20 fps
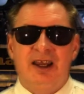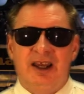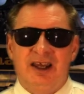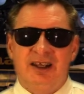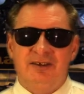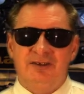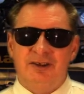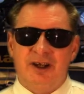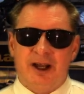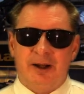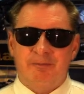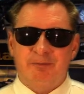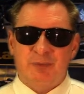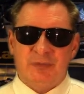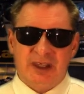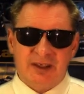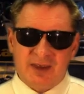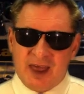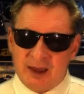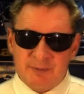And
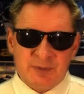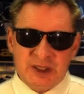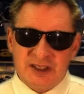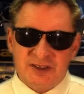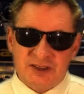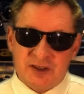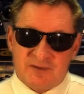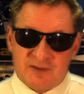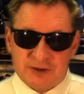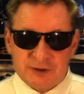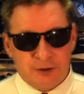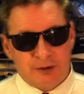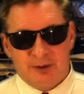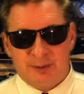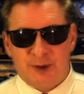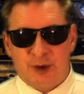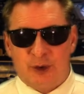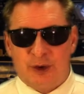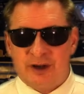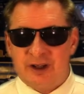that means if a
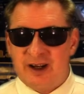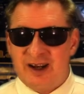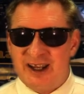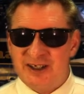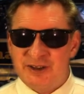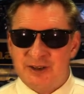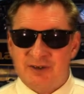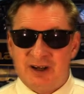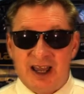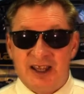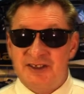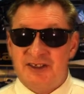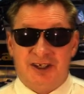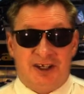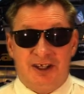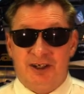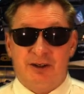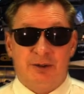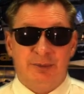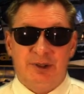tournament organizer has an
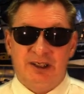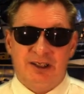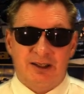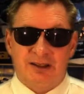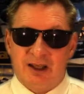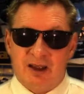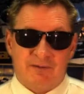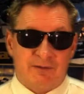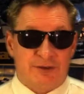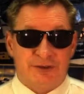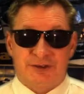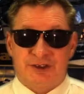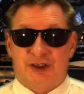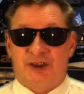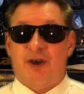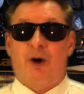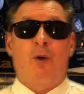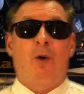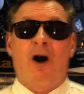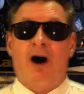intermediate level
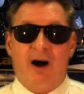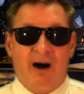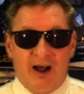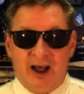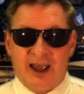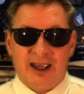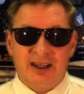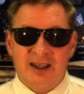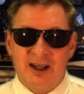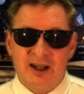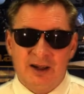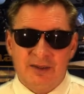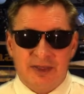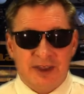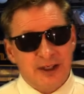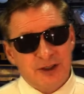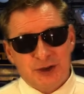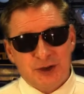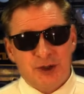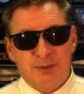so high,
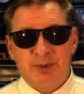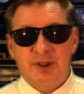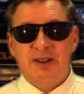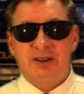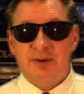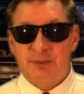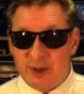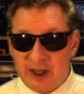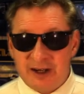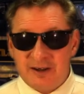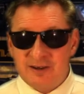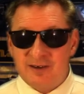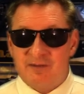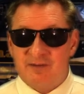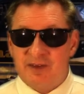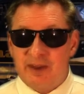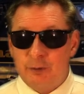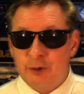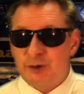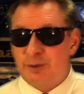they should be
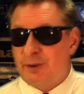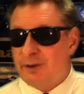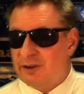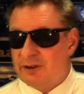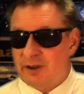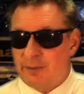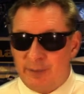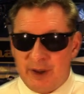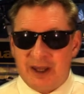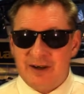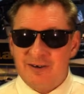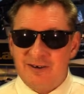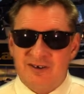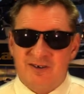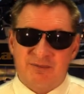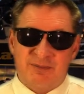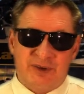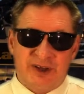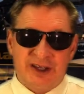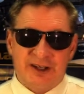competitive. Those were
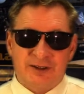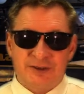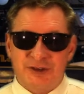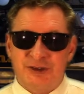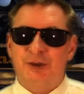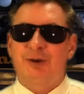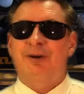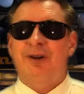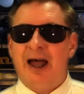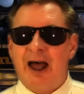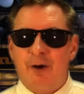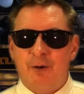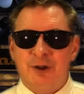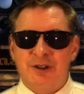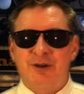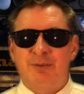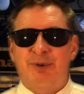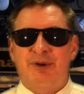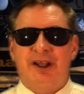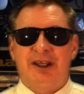competitive players you're
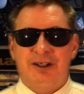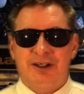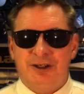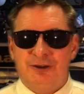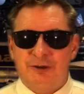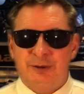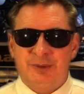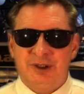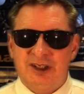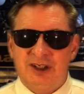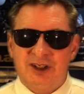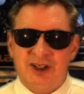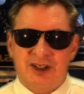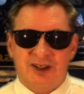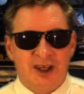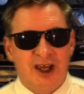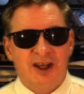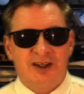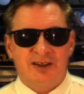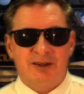allowing to play an
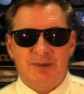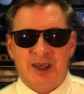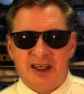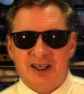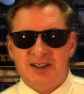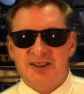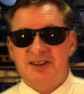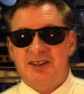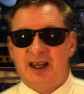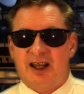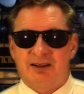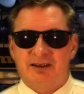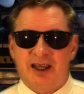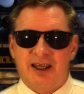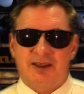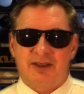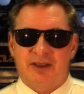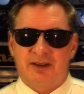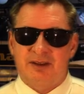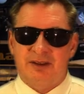intermediate to make it sound
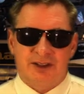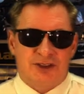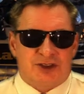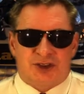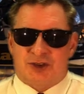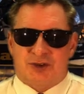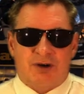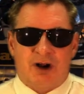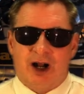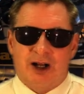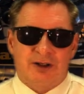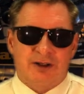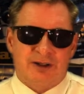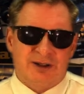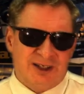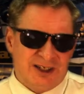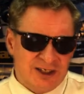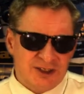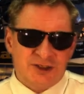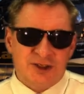like it's
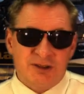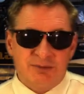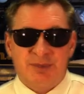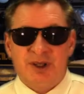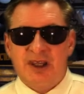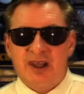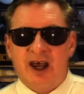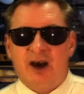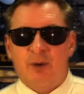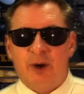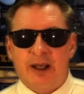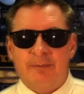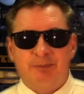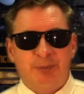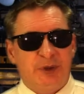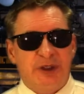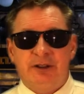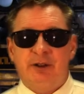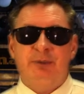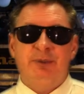stronger. And it shouldn't be that way.
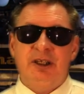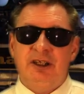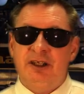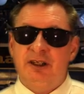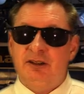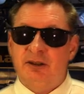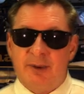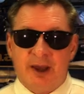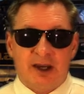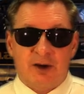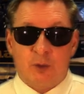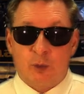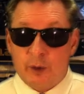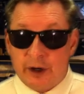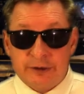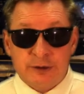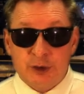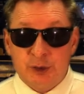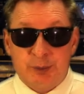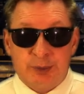Intermediate, no matter
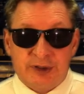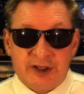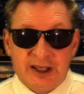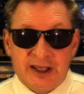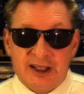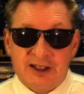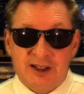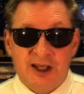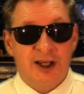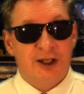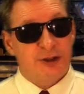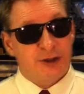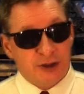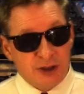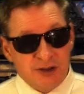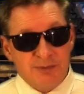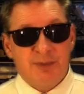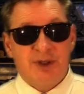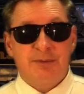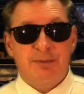where you play it,
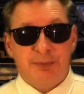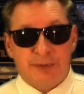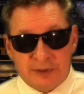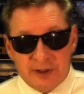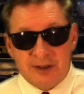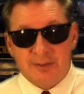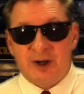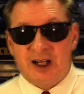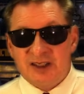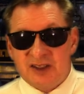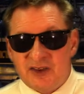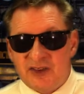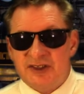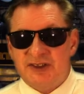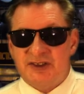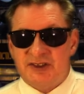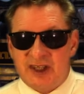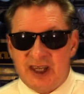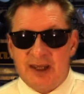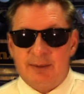should be pretty much
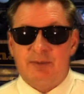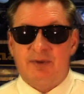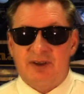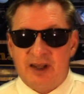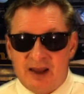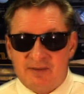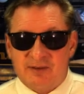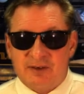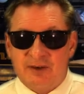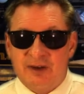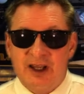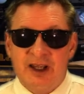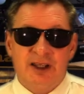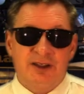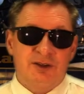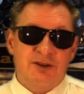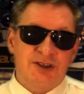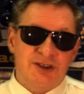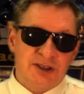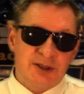the same level.
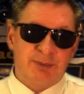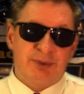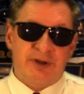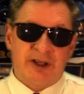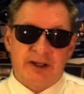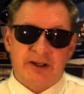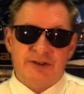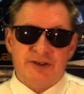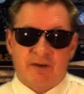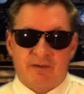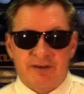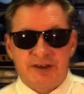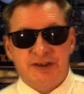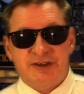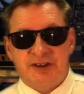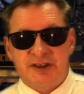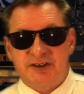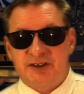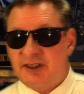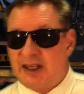You see players of the
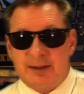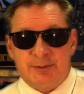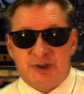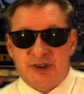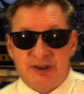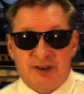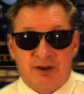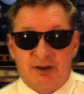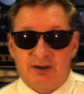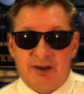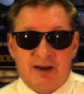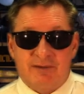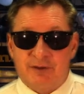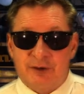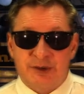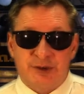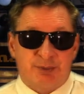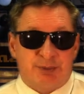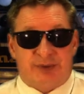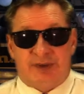same skill
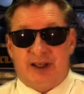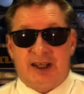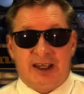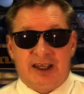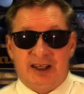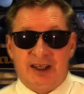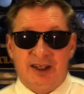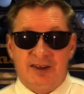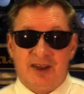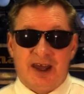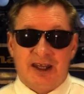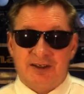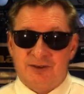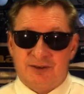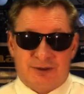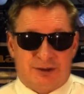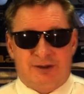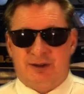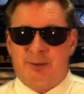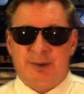levels playing in
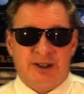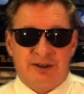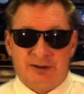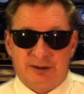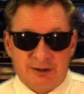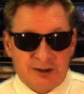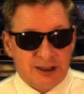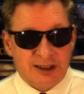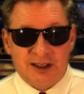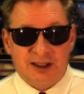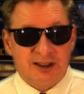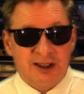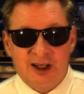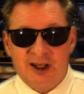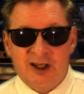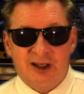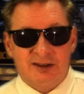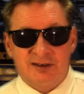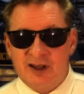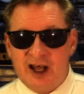that tournament or league,
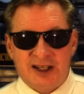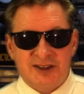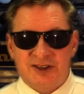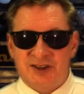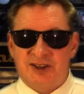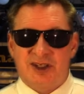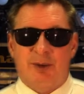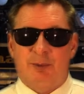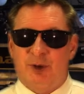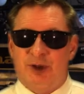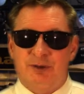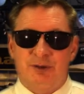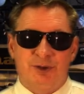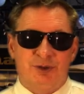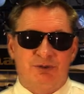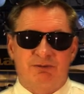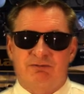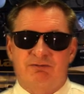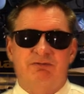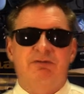not someone
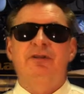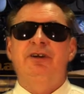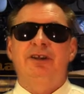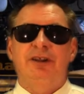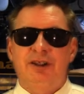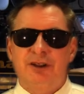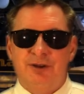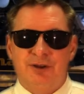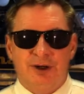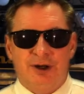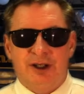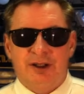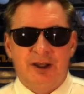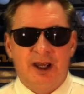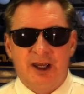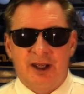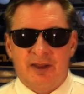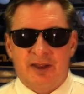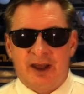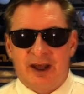who's really
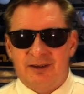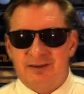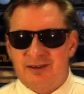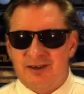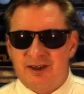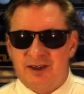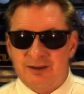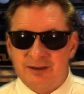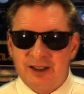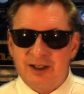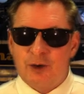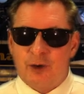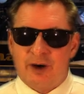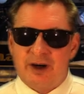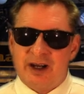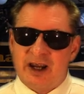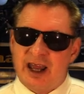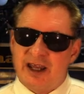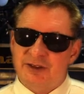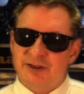good that the league
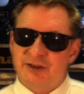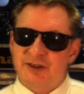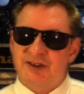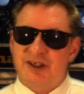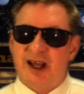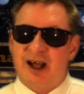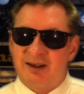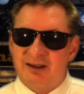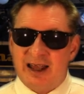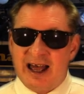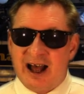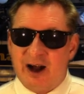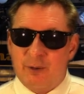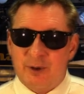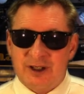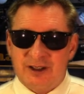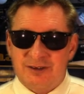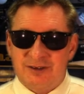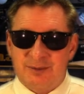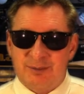organizer's
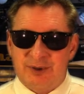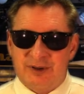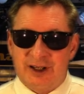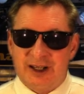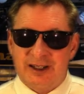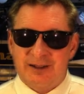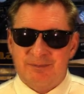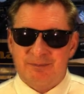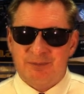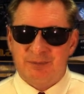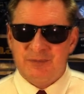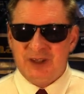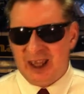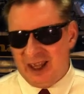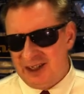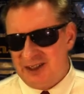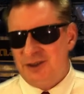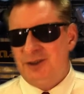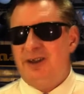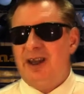allowing to play.
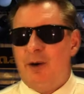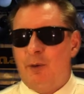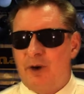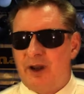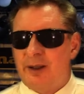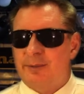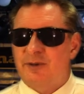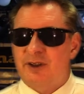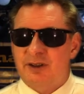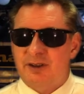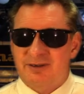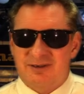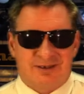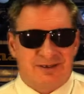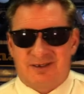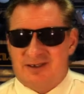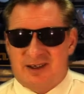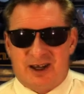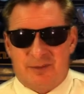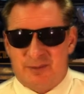Yeah, you get what I'm
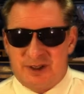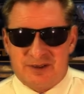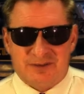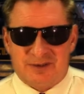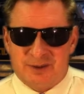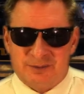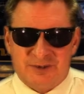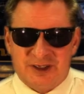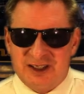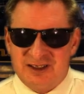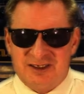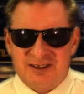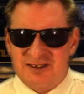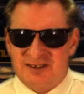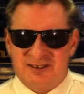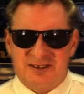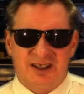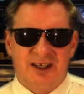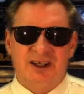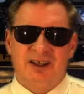coming from, right?
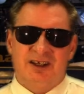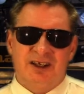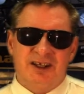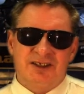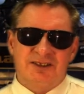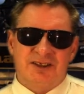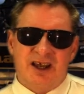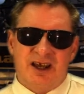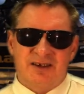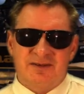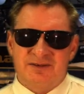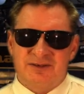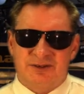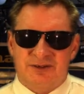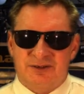It's kind of